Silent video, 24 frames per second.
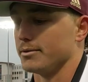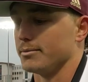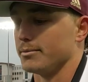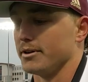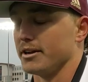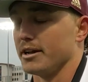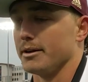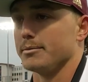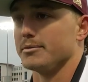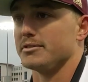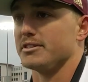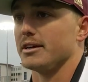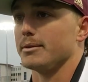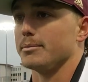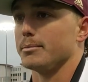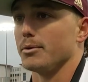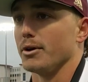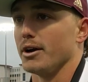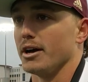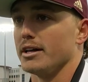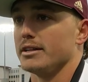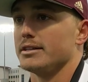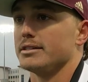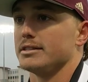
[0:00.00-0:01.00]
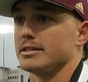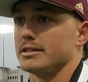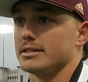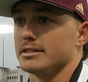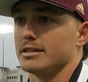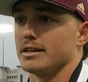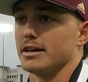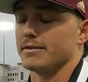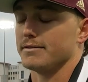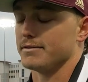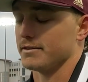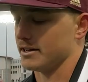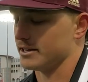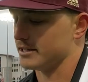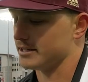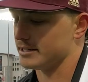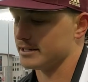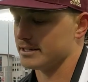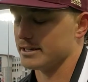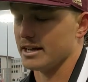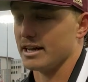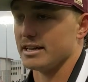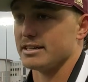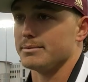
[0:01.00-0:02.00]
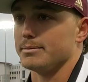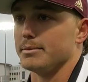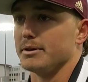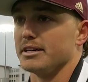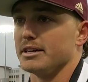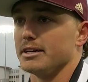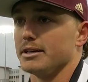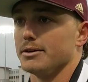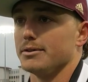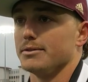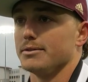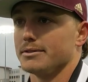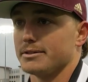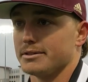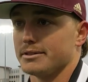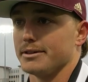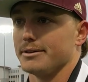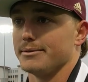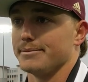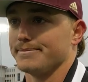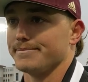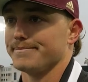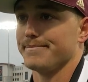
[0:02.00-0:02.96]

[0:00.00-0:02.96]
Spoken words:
and being able to take breaths and stuff, that's a big deal. So.